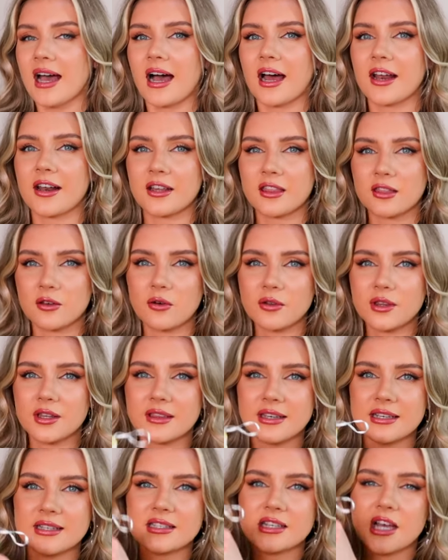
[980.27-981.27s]
And I thought
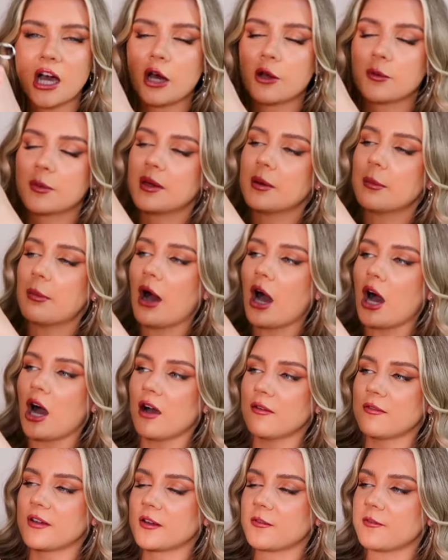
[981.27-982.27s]
that this skirt would be
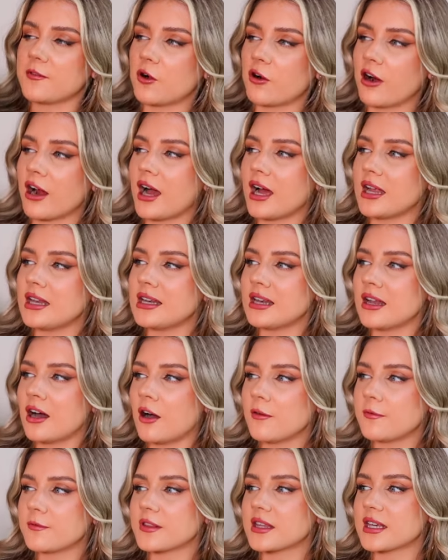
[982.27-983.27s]
perfect for it. I
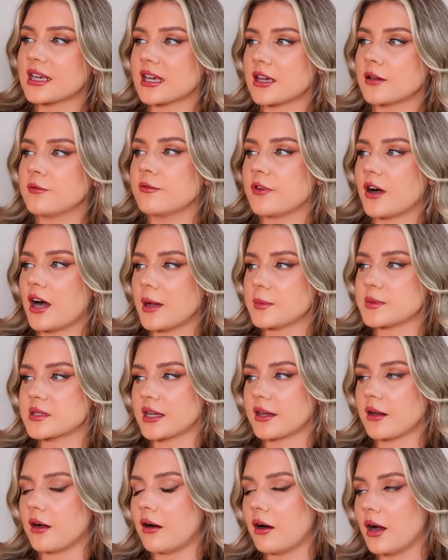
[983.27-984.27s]
love the gingham vibes.
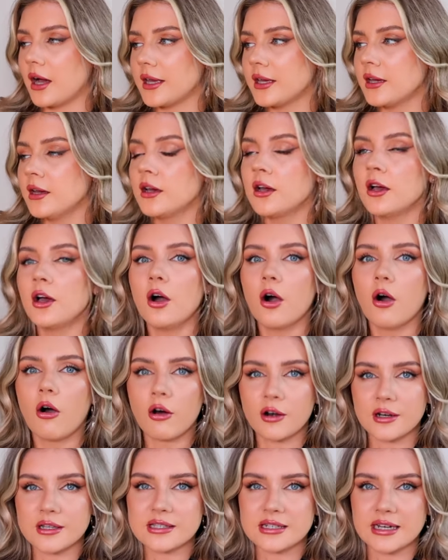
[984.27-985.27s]
Like I
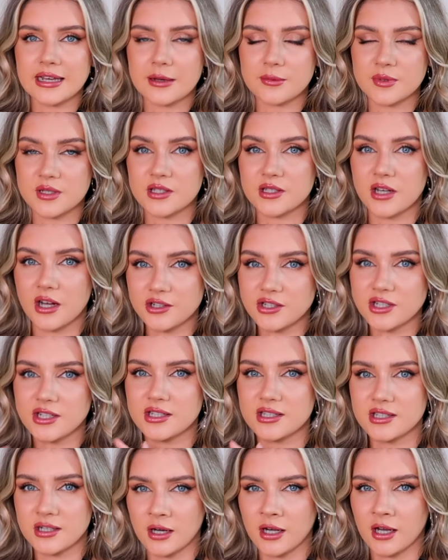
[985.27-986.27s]
honestly am such a
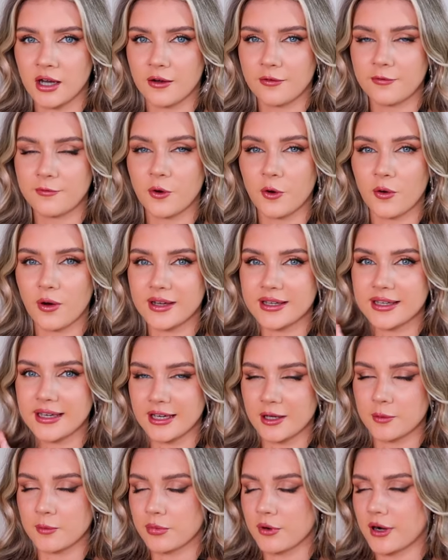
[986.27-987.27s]
sucker for a
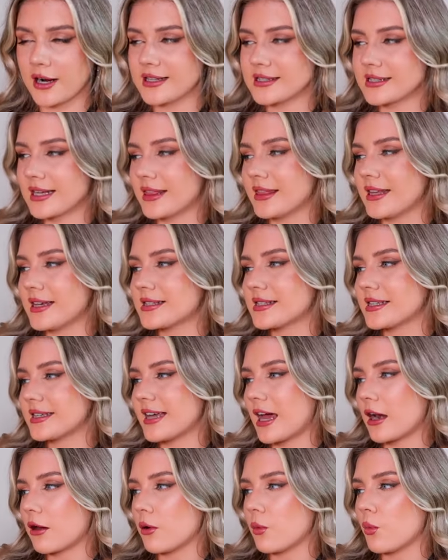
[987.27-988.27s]
gingham print and this
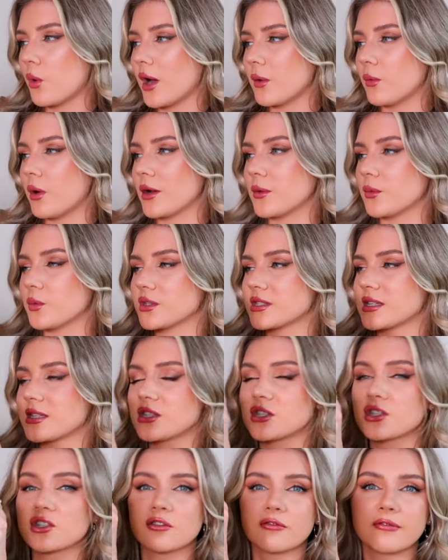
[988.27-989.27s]
yellow and white one was
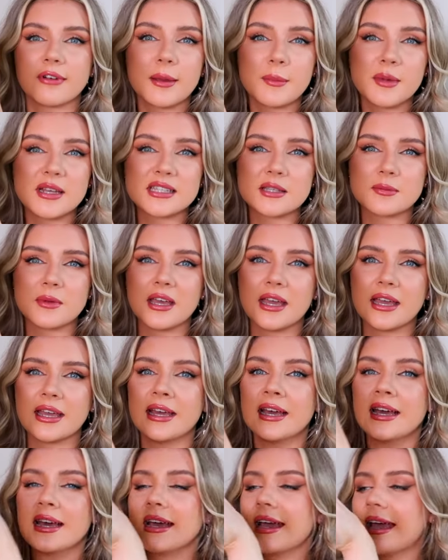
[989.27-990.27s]
screaming to
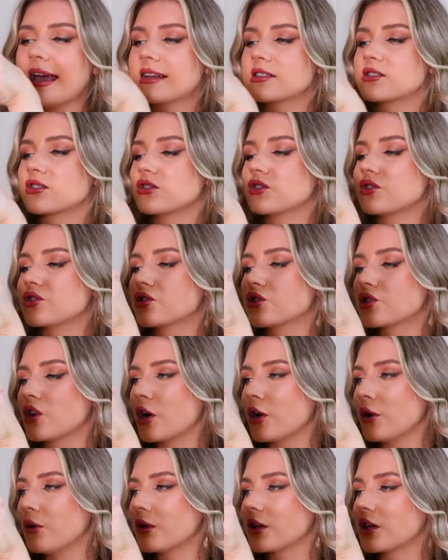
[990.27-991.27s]
me it's
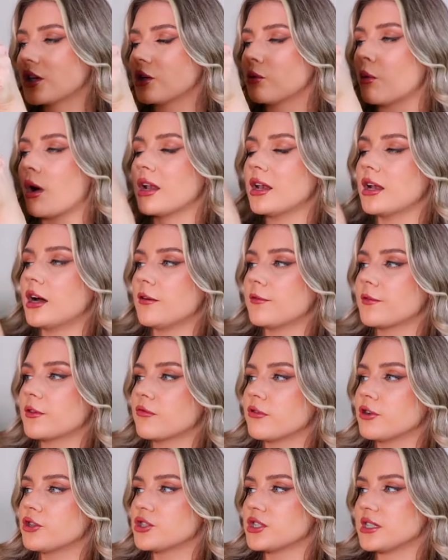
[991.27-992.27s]
so cute i love the
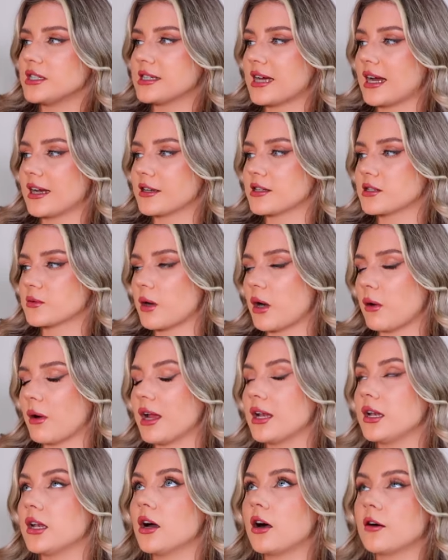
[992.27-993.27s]
ruche detailing as well
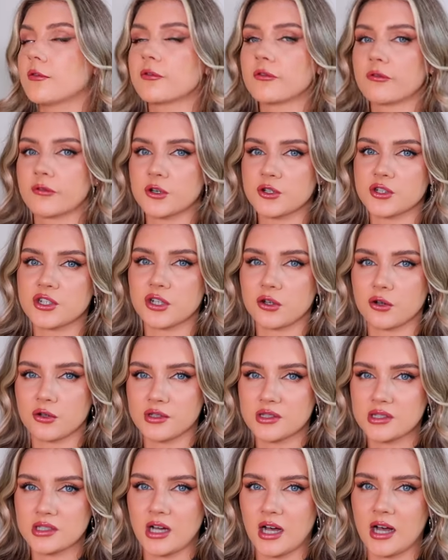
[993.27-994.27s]
i love ruching on
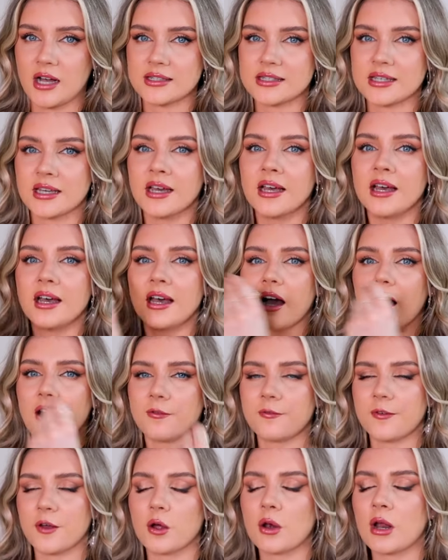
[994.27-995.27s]
skirts i
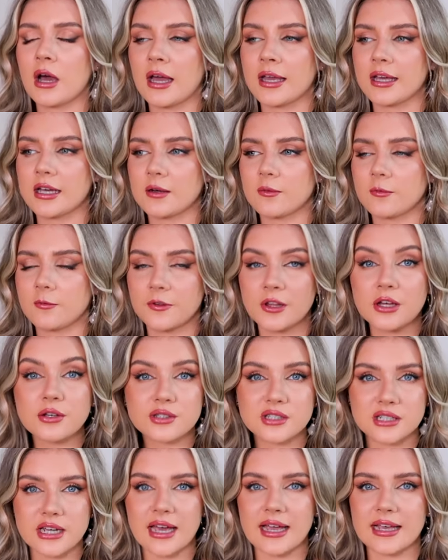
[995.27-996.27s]
feel like for
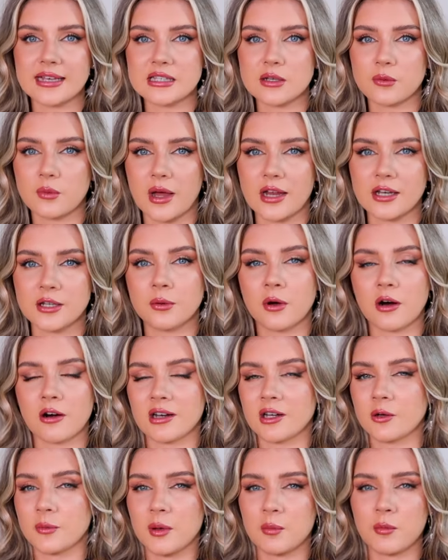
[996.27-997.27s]
those days when you are a
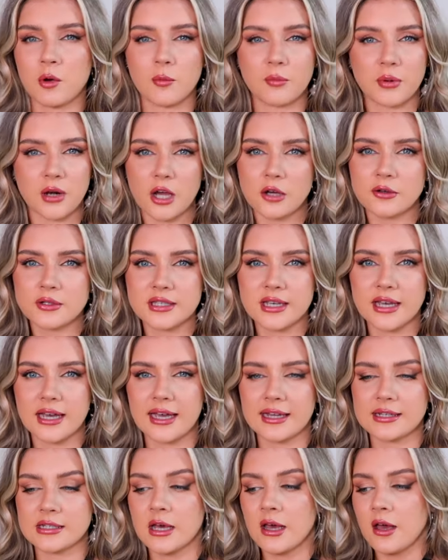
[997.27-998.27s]
little bit more
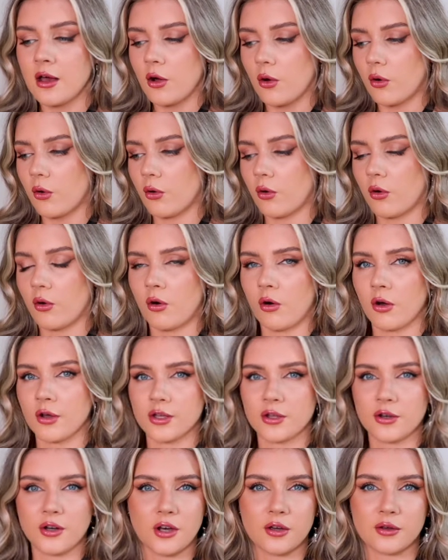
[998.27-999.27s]
bloated or
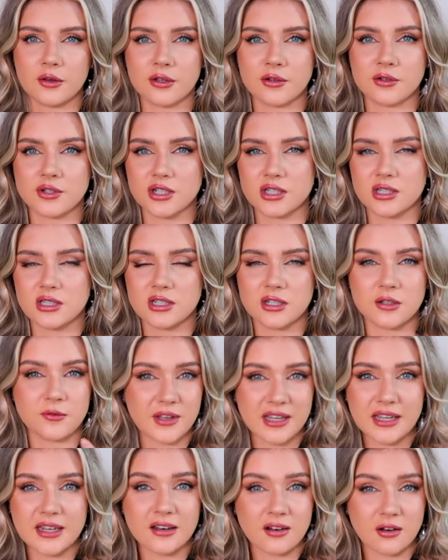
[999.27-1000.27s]
you know you just you've
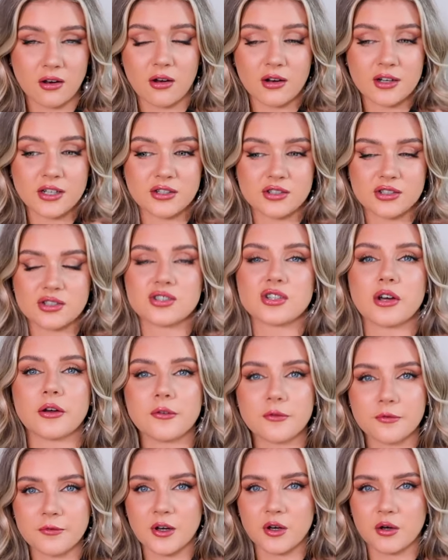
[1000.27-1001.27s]
eaten a lot and you just
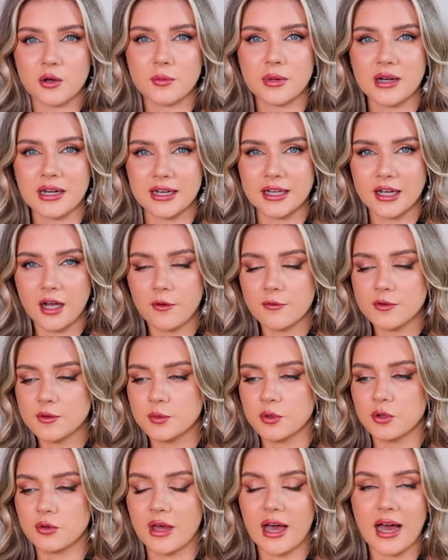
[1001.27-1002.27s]
don't feel completely
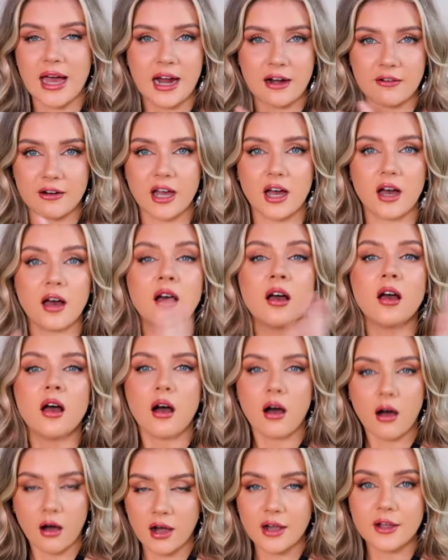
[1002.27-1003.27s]
comfortable that area
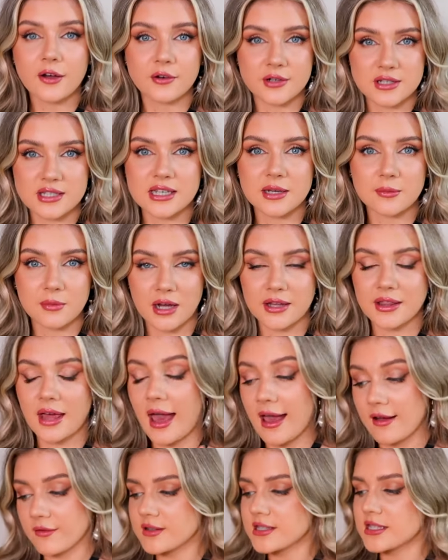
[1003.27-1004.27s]
I honestly am like
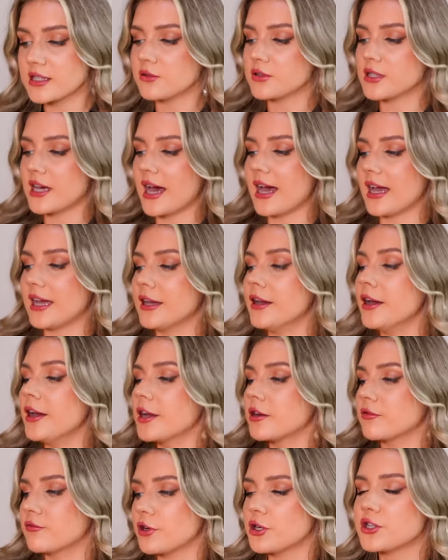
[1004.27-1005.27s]
that every single day
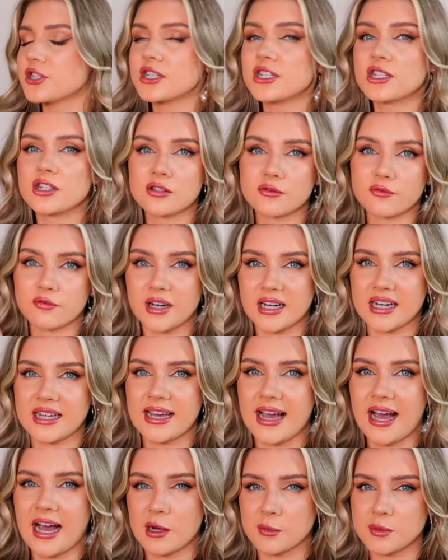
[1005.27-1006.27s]
ruching just
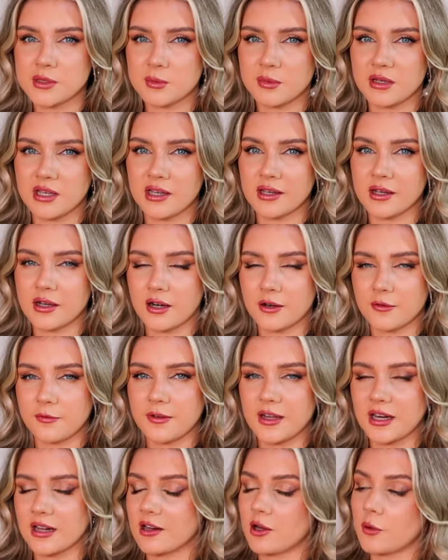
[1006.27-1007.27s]
really helps me kind of
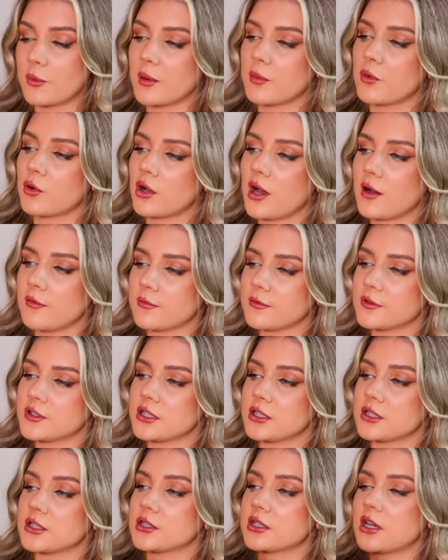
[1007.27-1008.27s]
feel a little bit more
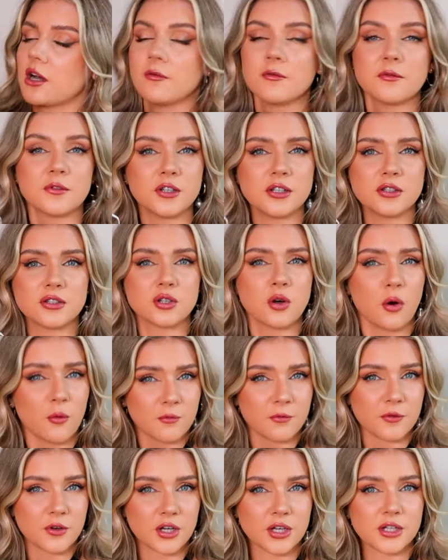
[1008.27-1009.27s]
confident confident
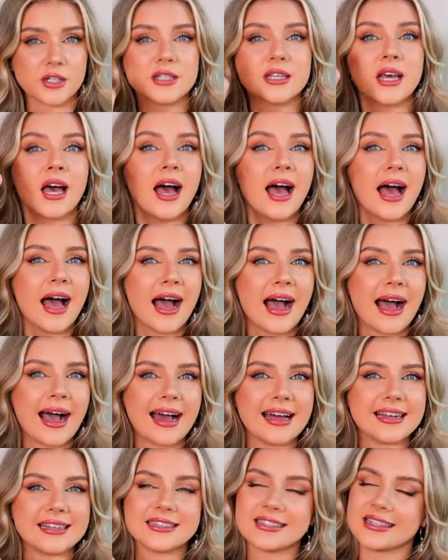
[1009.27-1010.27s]
confident
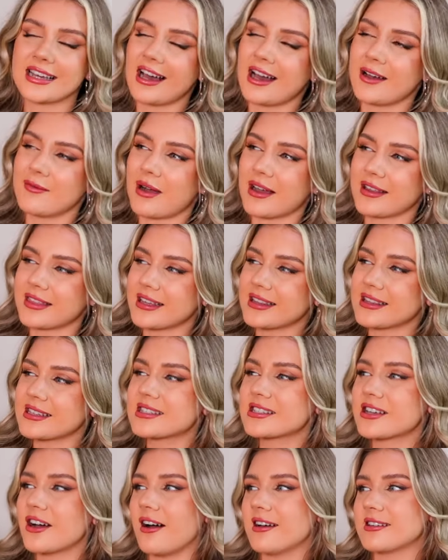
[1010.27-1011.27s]
and um, I think
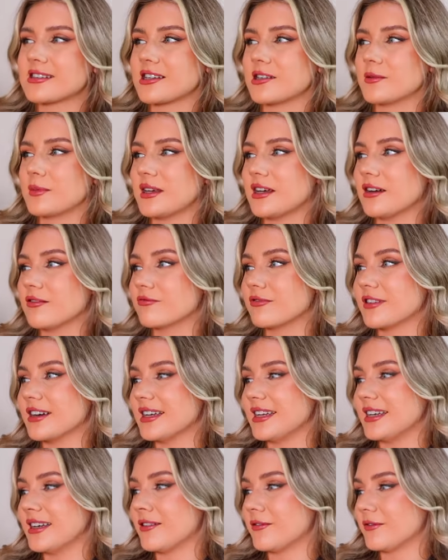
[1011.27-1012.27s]
this skirt is going to be really